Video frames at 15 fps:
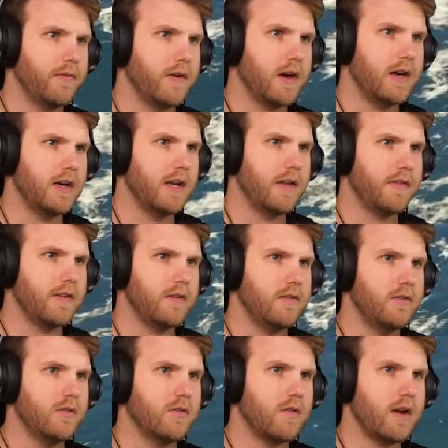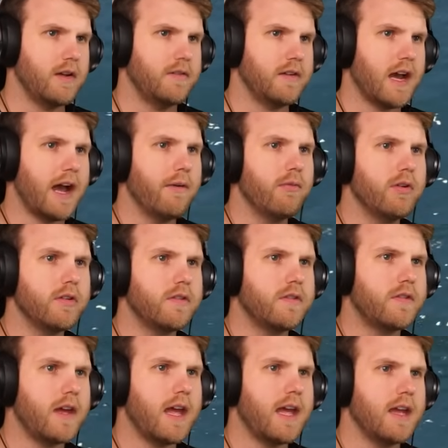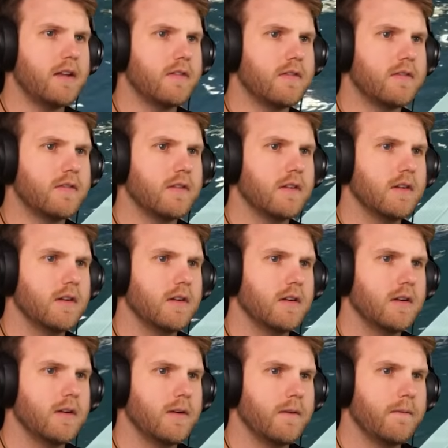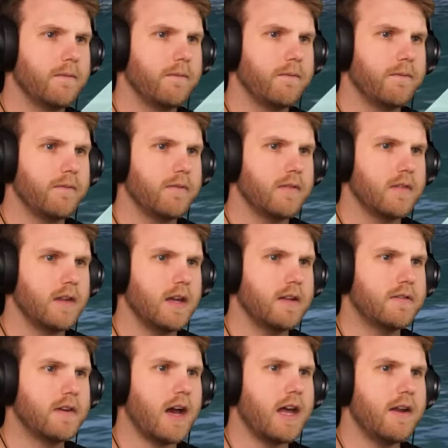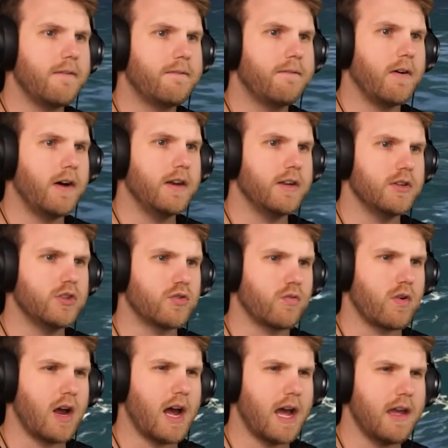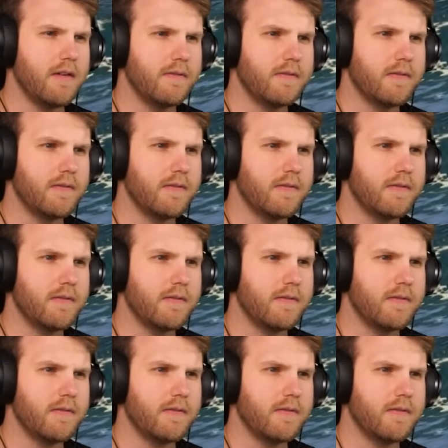far, nothing too crazy. I will say it's kind of fun to drive.